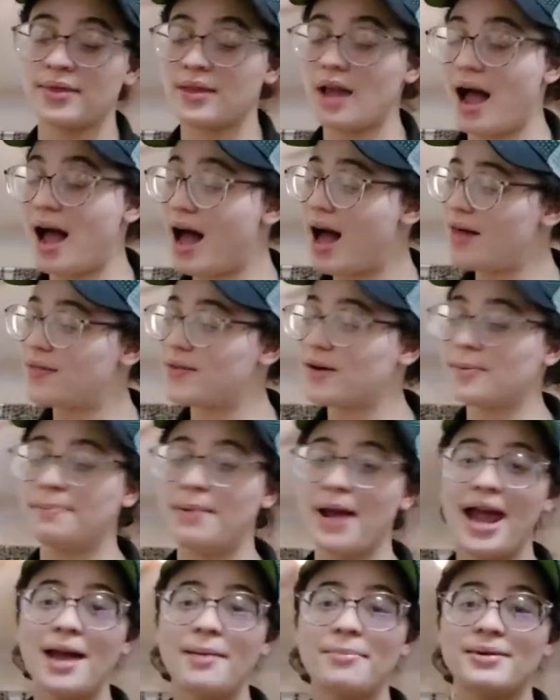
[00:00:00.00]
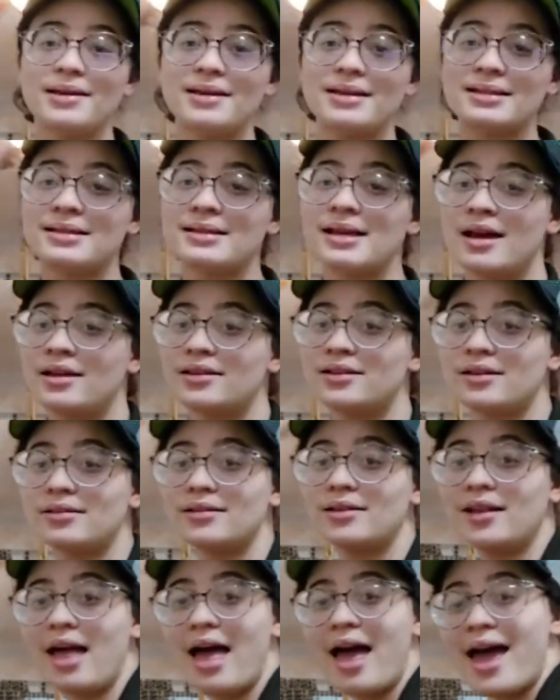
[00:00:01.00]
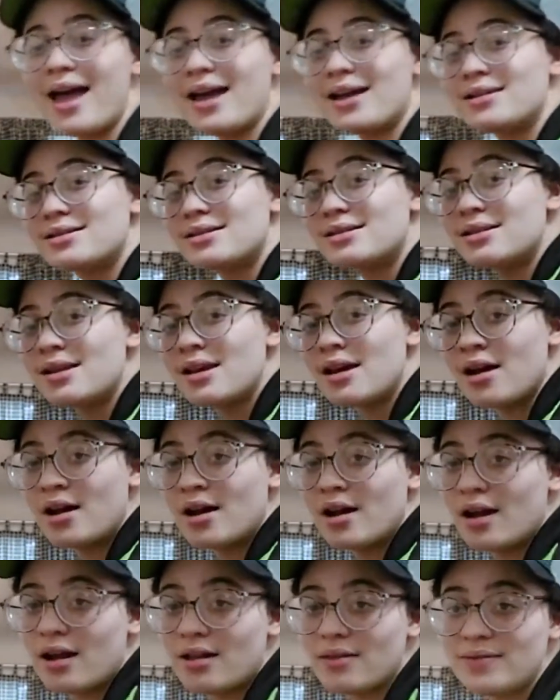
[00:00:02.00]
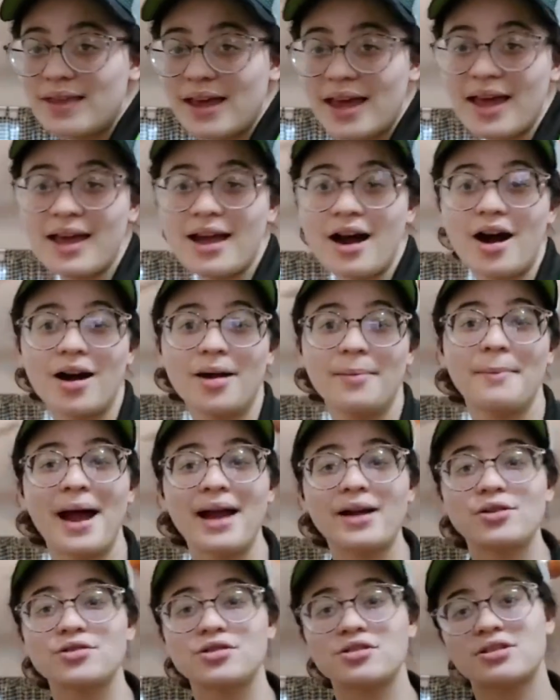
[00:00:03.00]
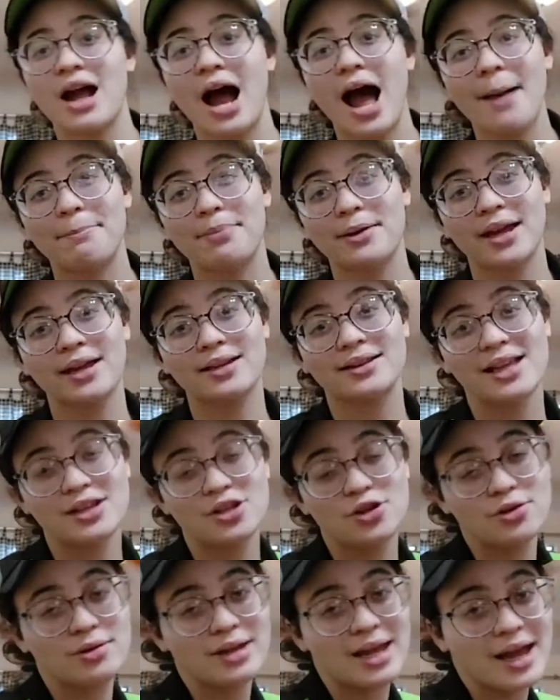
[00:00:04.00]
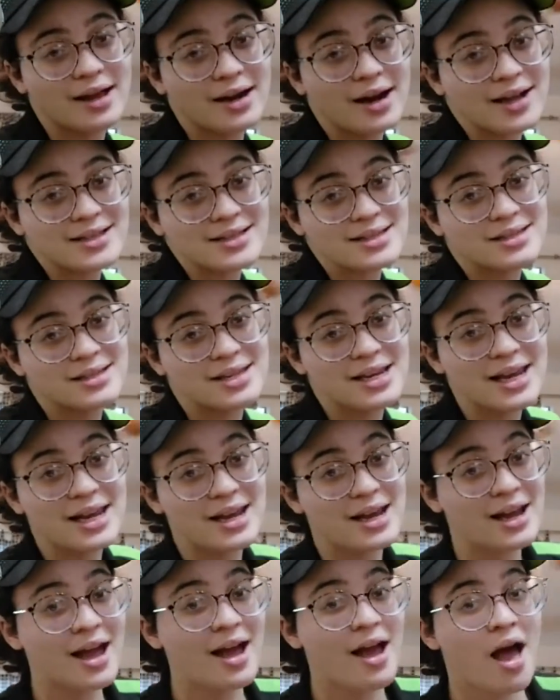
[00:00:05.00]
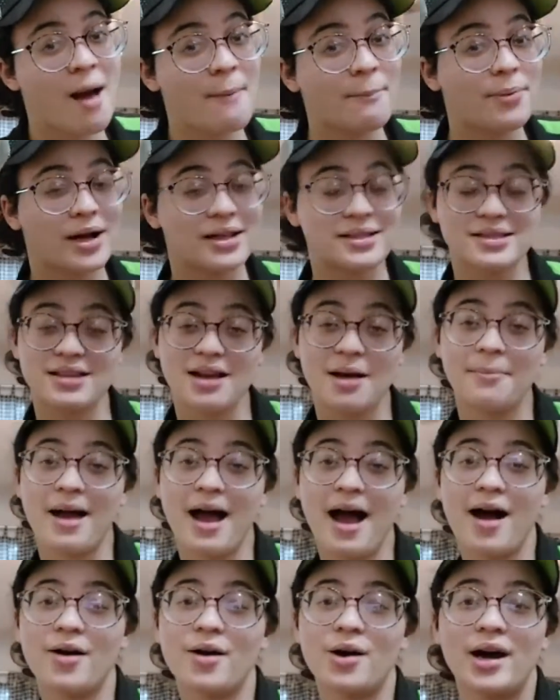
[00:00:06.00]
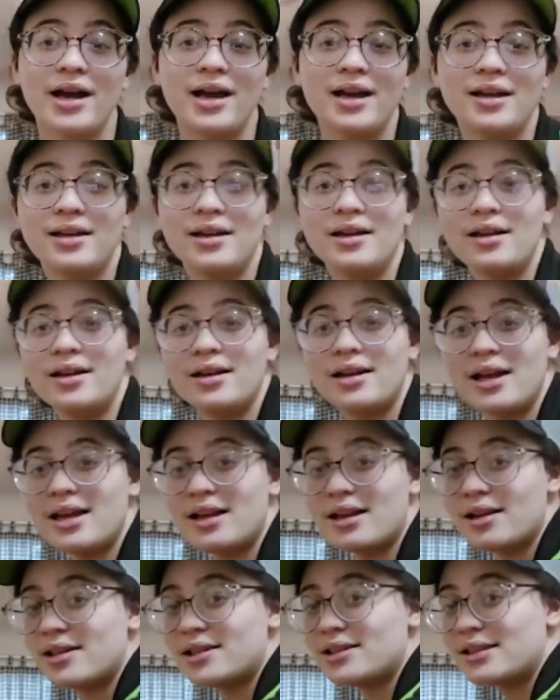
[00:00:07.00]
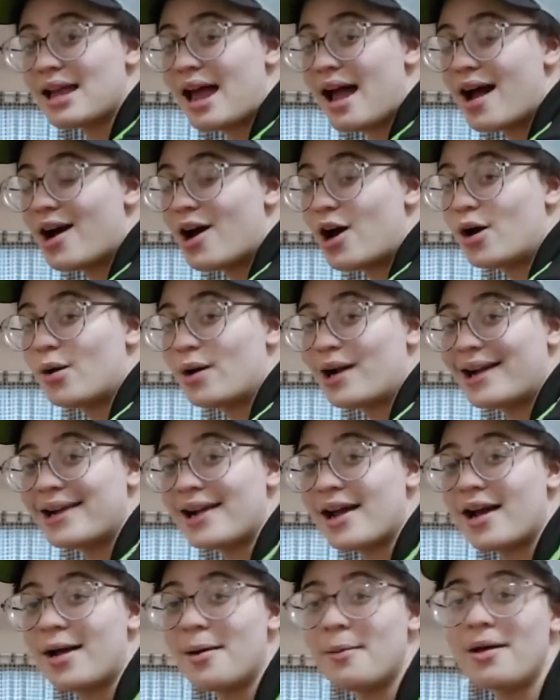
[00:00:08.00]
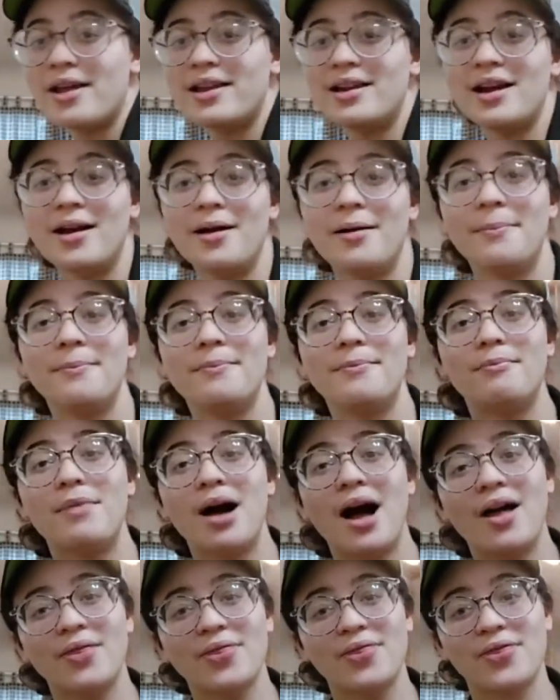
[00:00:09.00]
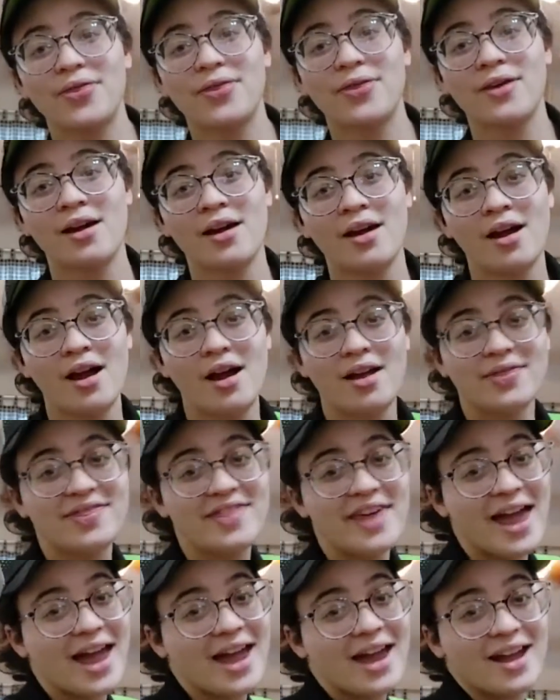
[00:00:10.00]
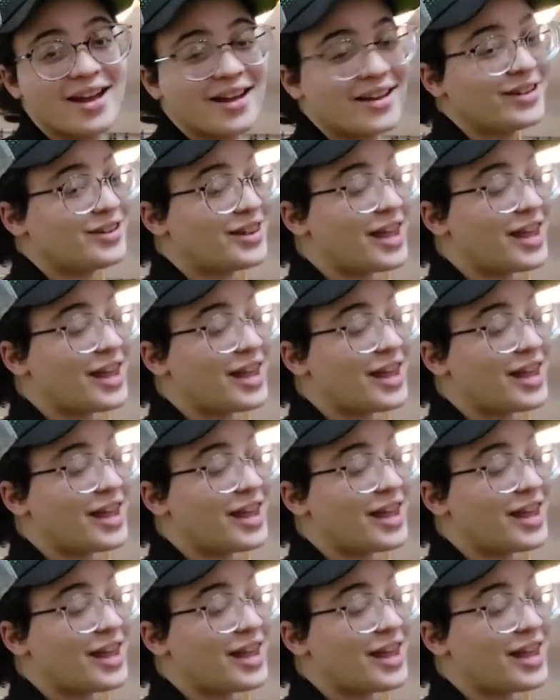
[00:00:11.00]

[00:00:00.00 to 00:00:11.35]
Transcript: Their babies, their little eggs that are microscopic that you cannot see, but somehow in a month, they